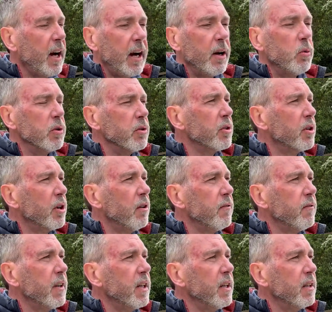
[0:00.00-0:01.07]
I want a
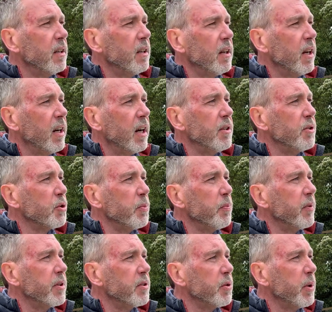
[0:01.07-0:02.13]
coffee and
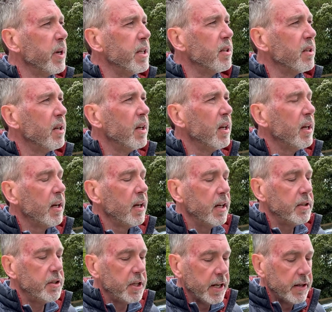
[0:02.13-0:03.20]
something to eat.
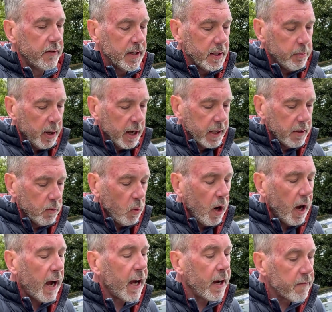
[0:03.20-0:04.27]
And generally
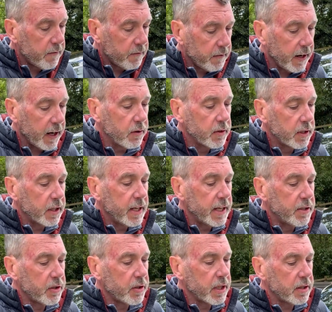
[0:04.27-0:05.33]
what I have found
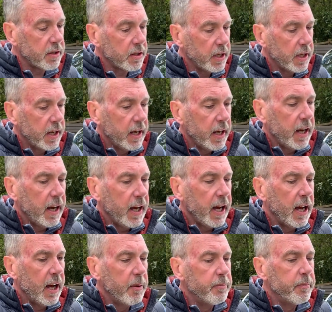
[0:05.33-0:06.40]
is that
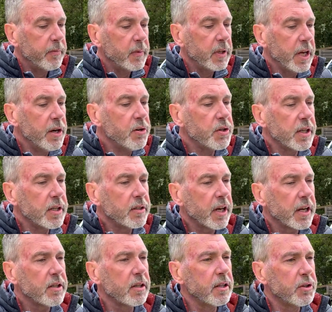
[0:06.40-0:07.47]
using
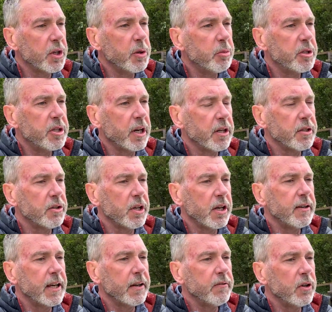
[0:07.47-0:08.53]
Tesla superchargers
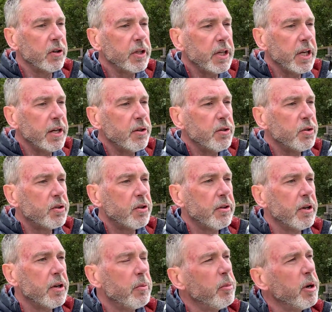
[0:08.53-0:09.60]
only, I've not used
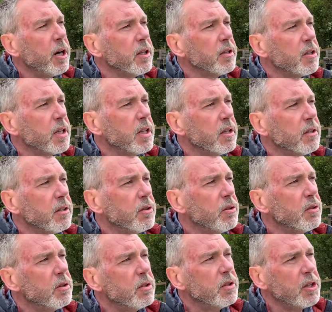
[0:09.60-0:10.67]
third-party
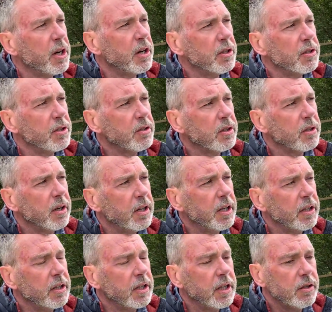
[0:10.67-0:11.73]
chargers, I
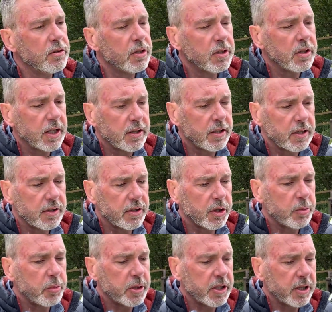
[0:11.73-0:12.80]
only use the Tesla
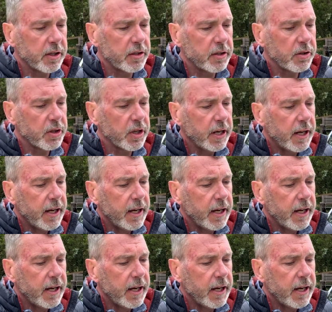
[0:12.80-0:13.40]
superchargers,